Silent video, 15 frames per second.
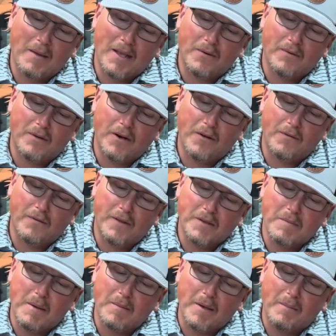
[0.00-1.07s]
don't know. This
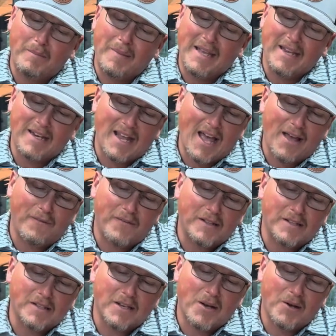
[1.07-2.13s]
may be a pen knife,
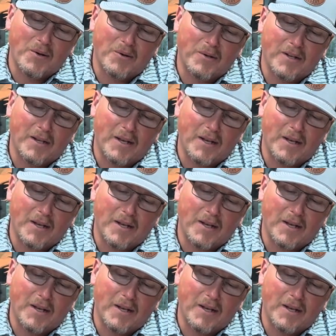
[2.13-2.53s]
it's called.